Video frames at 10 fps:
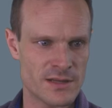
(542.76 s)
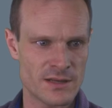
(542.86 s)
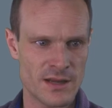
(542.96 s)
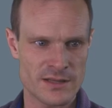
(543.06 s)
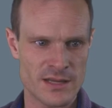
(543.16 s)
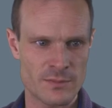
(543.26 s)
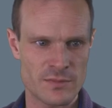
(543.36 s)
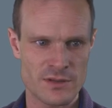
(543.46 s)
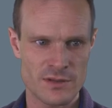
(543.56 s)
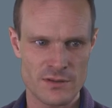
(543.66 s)

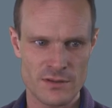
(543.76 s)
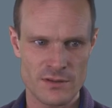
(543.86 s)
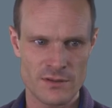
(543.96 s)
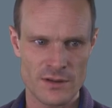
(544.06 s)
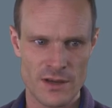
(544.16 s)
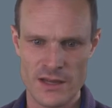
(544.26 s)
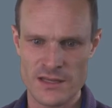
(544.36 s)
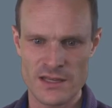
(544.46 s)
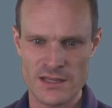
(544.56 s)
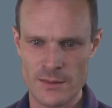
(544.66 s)
attend
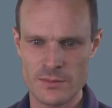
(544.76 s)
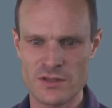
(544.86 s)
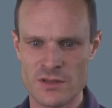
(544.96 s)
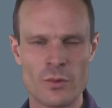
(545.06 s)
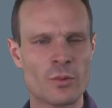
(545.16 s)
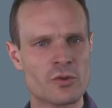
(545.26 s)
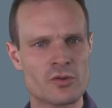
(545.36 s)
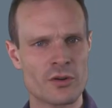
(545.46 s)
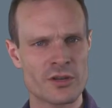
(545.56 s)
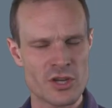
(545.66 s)
acceptance, so with
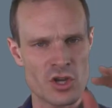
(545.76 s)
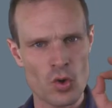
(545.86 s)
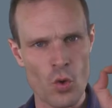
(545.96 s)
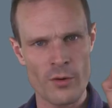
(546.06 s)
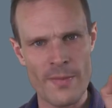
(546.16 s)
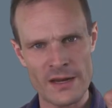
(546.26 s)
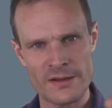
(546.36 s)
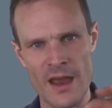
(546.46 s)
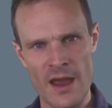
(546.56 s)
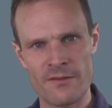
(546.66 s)
withdrawing. So you can
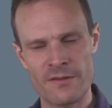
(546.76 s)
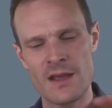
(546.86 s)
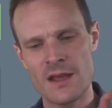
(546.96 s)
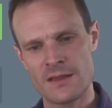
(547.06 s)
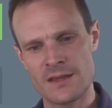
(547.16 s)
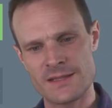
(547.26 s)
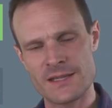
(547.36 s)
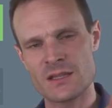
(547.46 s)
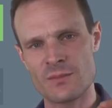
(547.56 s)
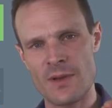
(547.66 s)
automatically have the
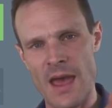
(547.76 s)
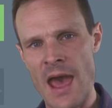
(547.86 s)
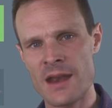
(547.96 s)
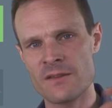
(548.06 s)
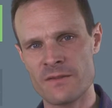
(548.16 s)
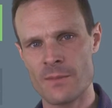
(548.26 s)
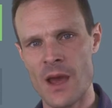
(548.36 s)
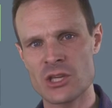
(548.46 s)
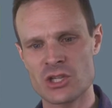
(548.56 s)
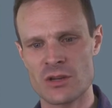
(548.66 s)
system add
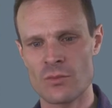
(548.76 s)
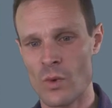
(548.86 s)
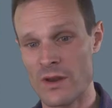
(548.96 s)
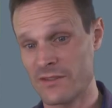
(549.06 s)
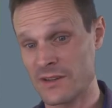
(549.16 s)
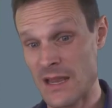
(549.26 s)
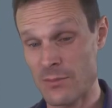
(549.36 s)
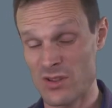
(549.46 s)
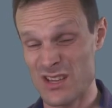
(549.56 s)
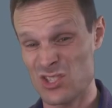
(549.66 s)
information when, for
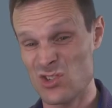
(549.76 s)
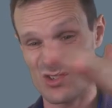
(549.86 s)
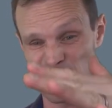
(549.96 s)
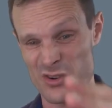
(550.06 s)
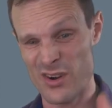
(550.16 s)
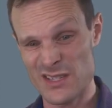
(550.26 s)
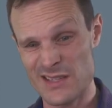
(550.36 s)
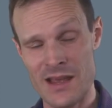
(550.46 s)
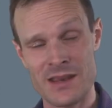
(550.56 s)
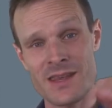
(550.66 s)
example, a student's progressing
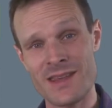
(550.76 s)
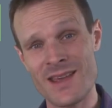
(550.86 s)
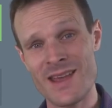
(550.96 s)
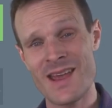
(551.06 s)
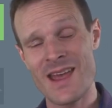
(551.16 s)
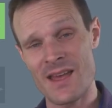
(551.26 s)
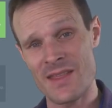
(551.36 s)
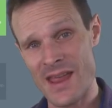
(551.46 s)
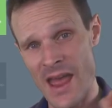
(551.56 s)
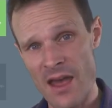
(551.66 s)
down here and
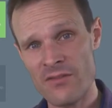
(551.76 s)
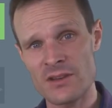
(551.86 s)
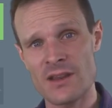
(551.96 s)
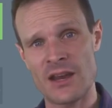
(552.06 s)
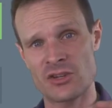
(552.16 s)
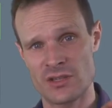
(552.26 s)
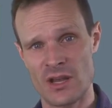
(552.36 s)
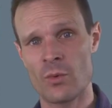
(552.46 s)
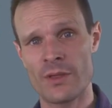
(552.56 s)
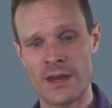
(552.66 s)
they haven't actually
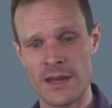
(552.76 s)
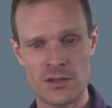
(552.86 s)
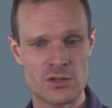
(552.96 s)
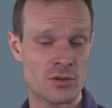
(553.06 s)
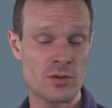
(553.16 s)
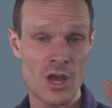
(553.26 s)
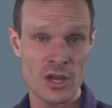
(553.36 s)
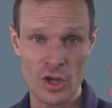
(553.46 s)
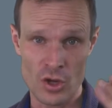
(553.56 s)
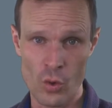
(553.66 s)
done what they need to.
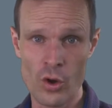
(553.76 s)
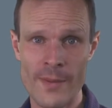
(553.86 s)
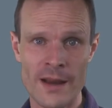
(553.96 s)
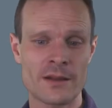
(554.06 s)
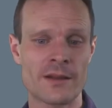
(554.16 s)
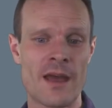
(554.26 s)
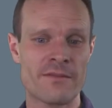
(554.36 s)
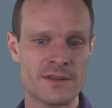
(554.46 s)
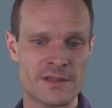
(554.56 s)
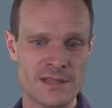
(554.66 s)
You can automatically
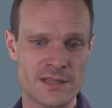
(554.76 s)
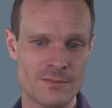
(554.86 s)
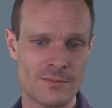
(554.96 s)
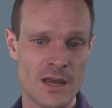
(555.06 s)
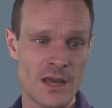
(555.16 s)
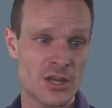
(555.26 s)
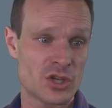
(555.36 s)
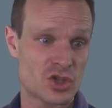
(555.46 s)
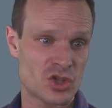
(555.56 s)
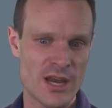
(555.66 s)
have the system
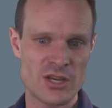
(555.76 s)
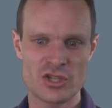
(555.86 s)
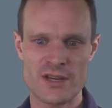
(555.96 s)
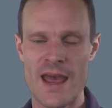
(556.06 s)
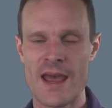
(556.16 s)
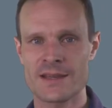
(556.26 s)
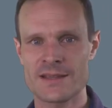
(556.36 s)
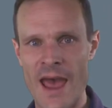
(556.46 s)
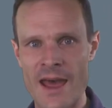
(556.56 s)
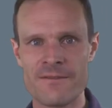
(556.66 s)
change tags,
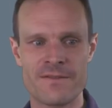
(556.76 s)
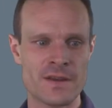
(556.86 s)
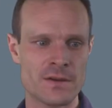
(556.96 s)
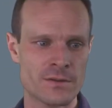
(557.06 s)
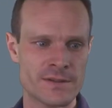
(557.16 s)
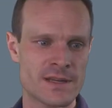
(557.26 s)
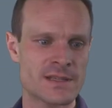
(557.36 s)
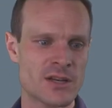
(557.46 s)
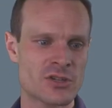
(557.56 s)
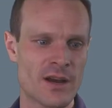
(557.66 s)
add fields,
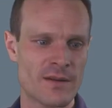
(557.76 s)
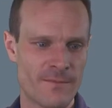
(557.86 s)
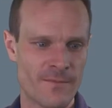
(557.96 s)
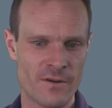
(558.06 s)
etc. Very,